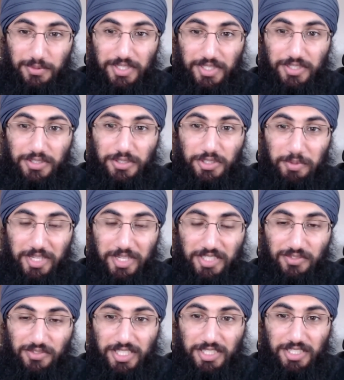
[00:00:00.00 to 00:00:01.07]
when there's no space
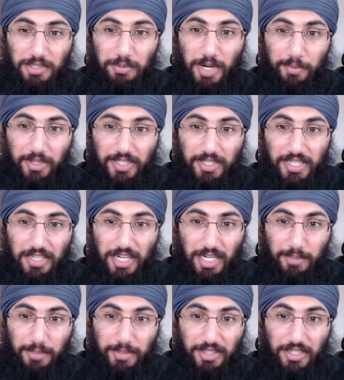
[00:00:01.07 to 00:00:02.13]
for us to properly
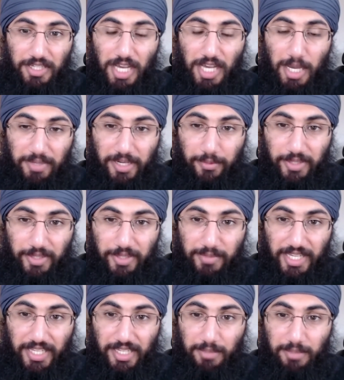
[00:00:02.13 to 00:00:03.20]
talk about the topic without
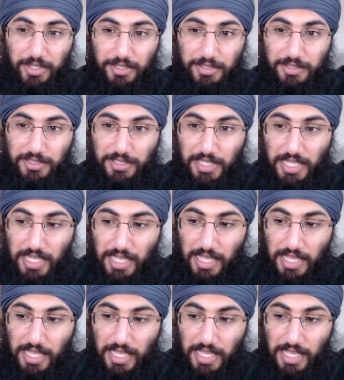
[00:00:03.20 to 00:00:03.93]
making it personal,